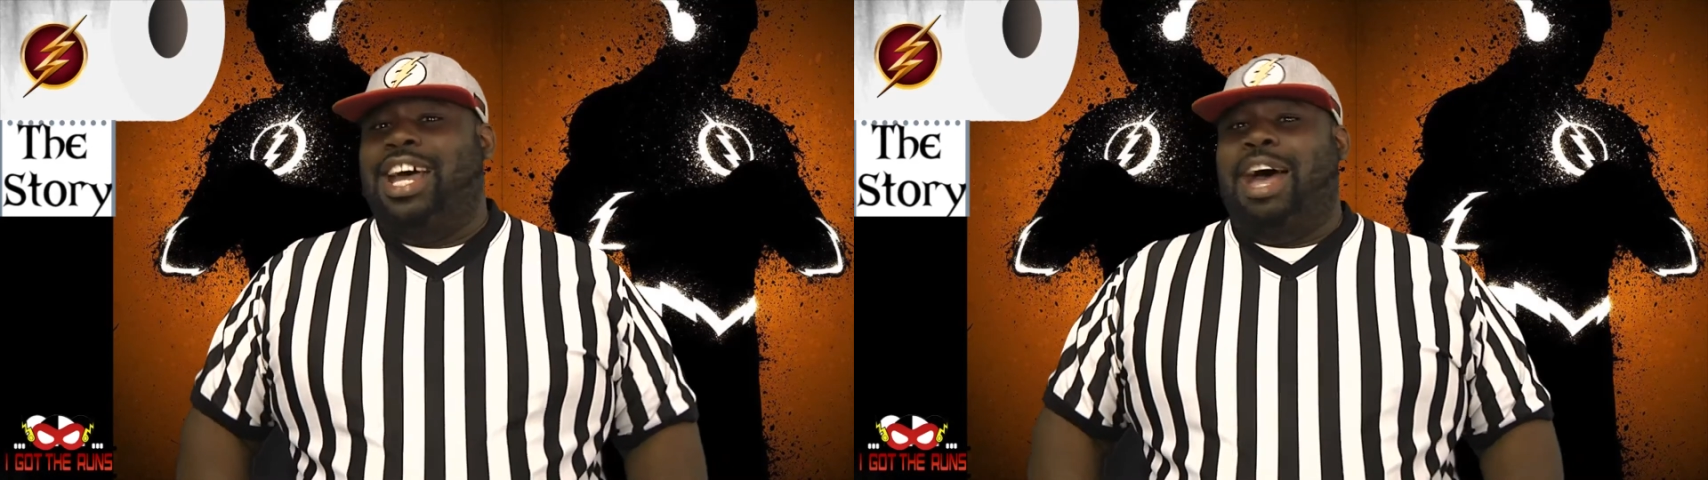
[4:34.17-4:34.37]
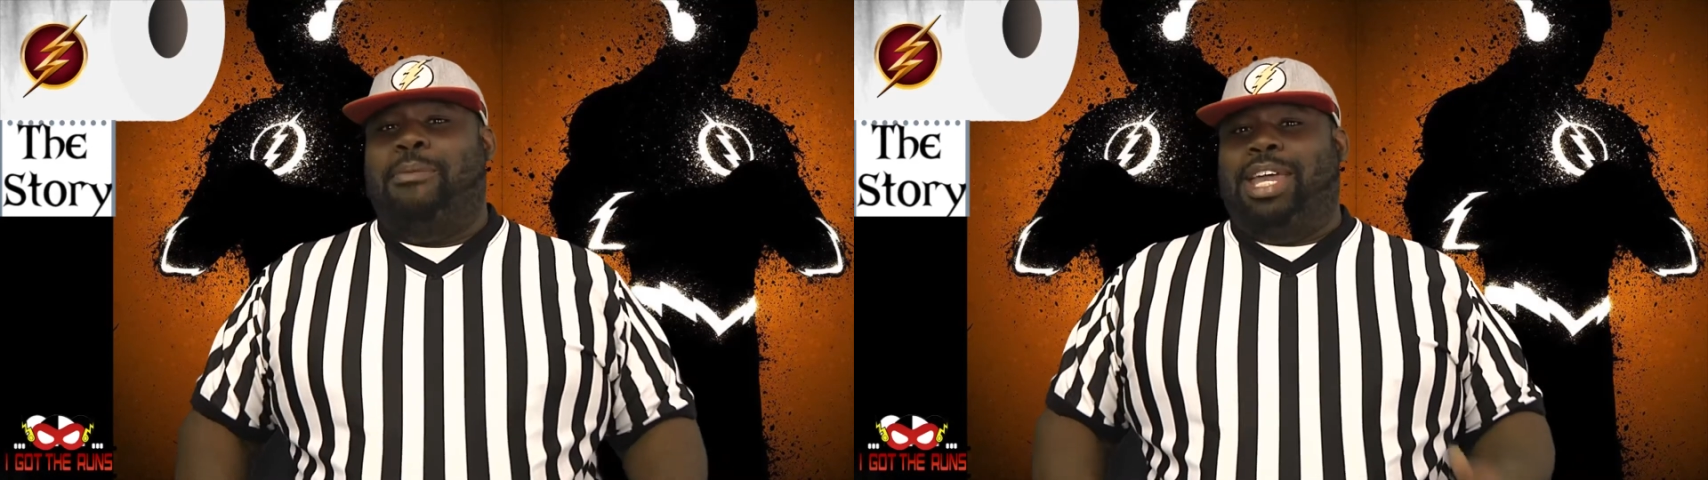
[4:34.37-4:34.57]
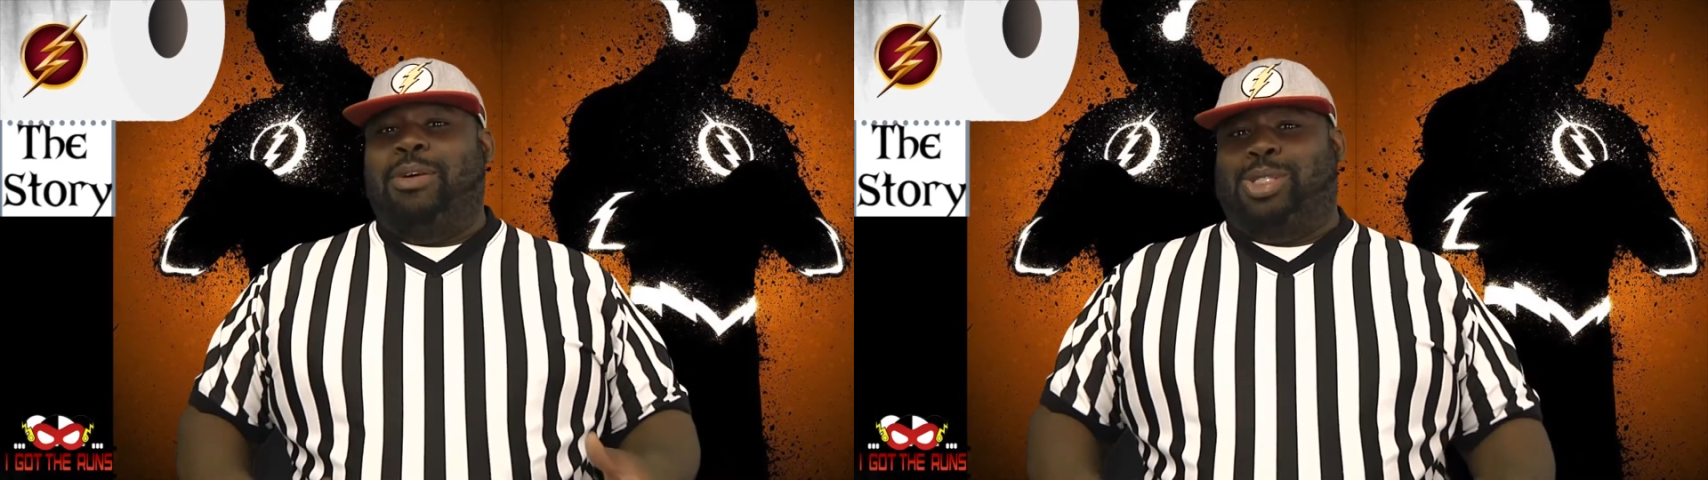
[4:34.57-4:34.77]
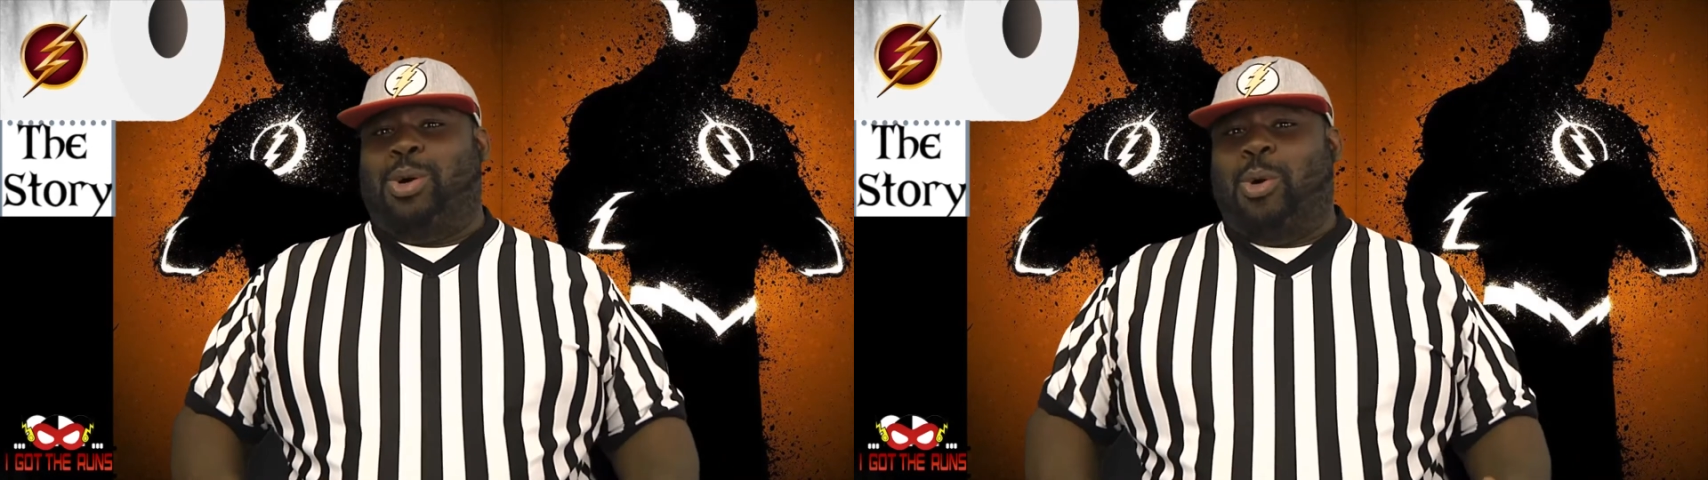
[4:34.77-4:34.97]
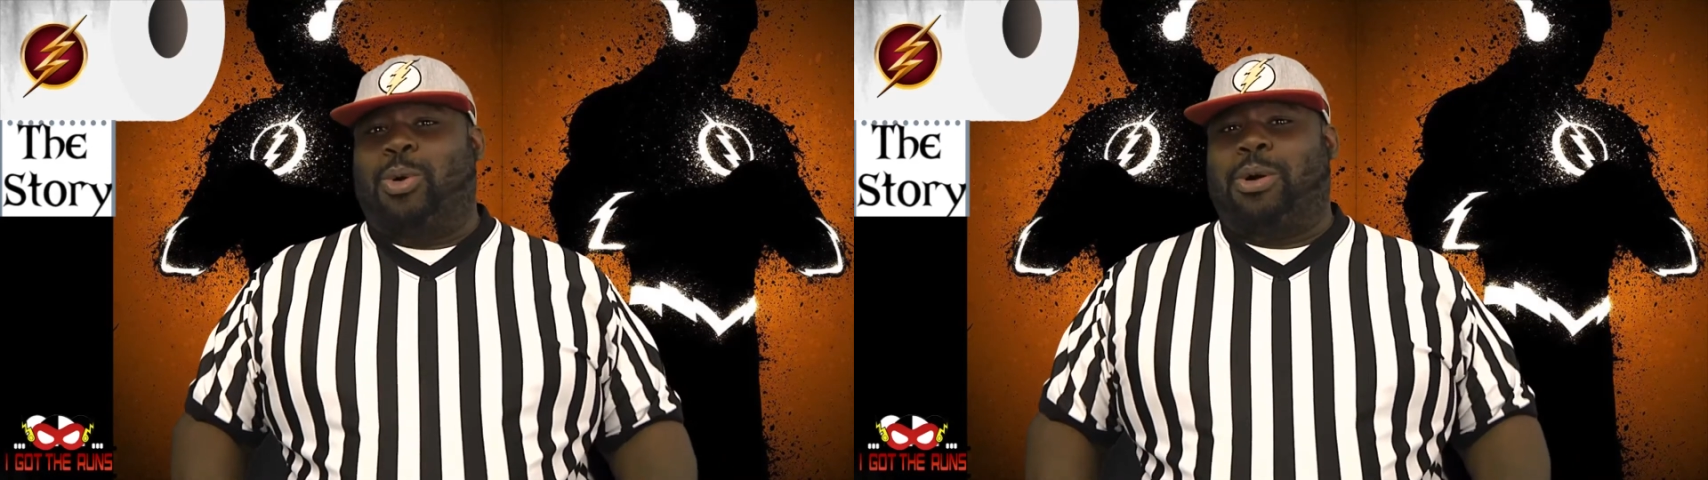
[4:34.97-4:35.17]
I mean, it was
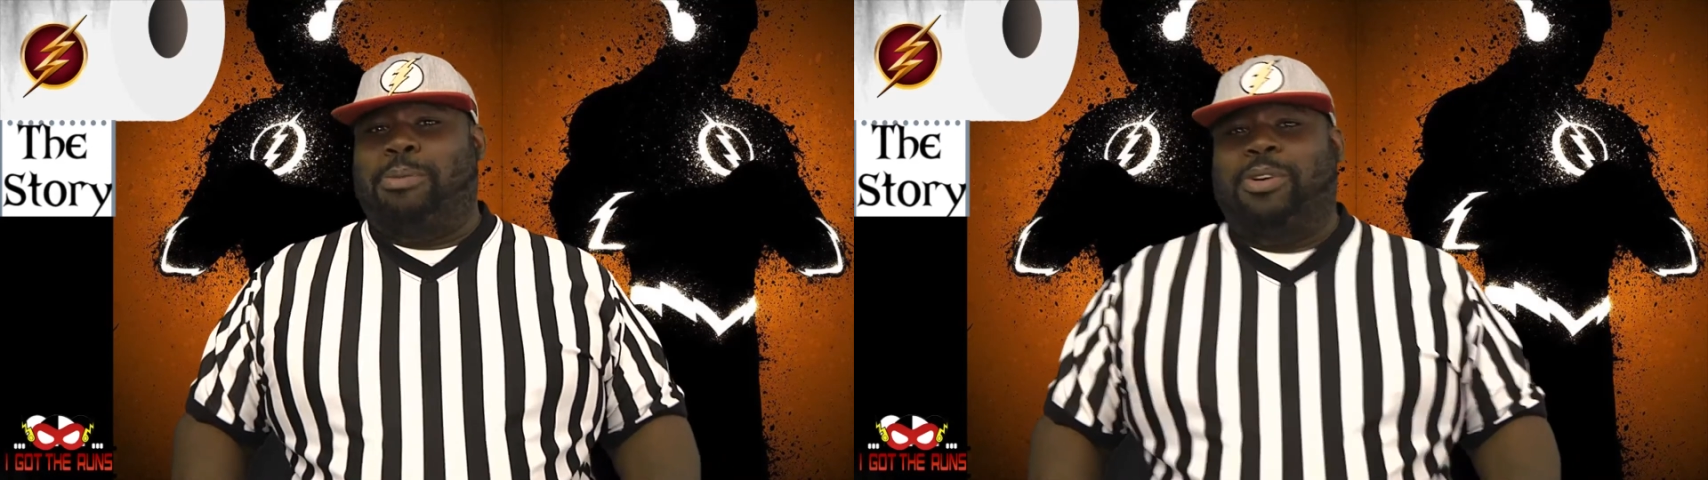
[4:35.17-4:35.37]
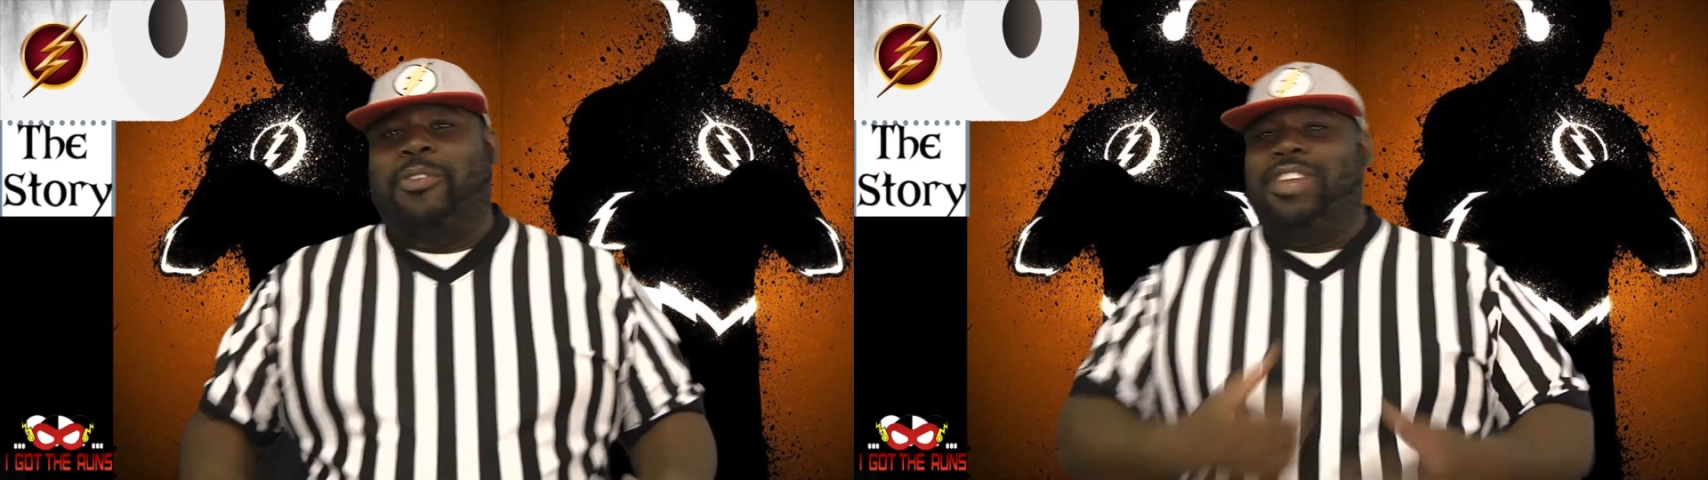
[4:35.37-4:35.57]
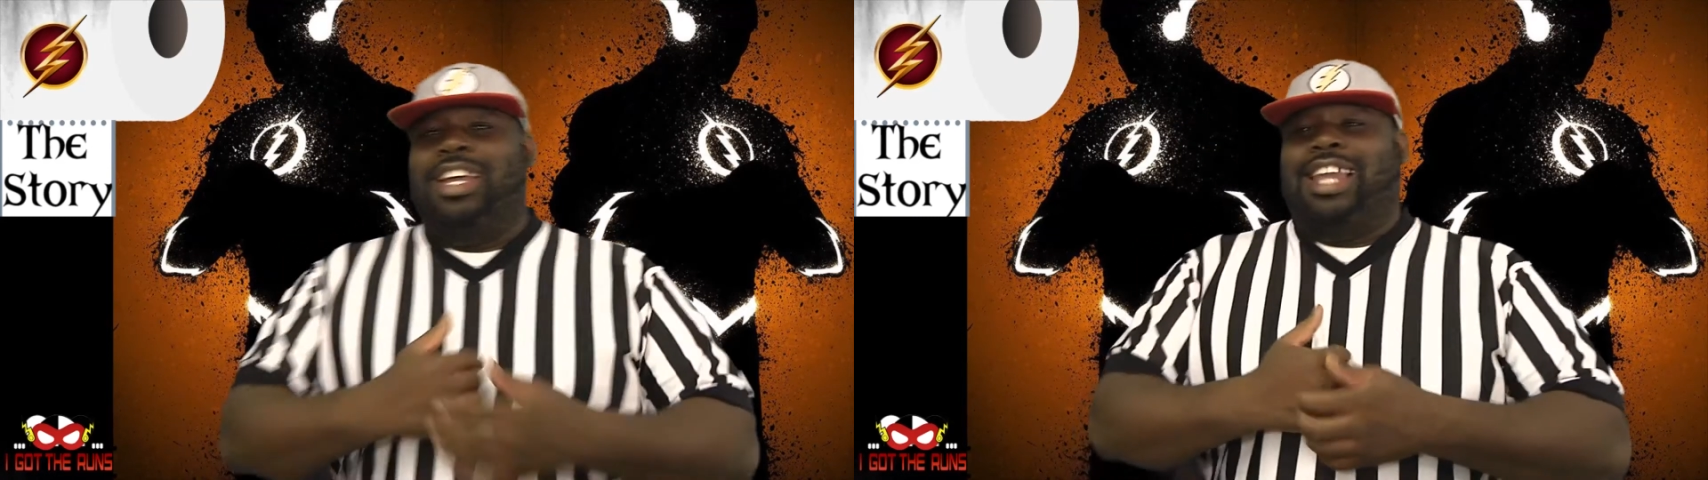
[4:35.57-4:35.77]
horrible.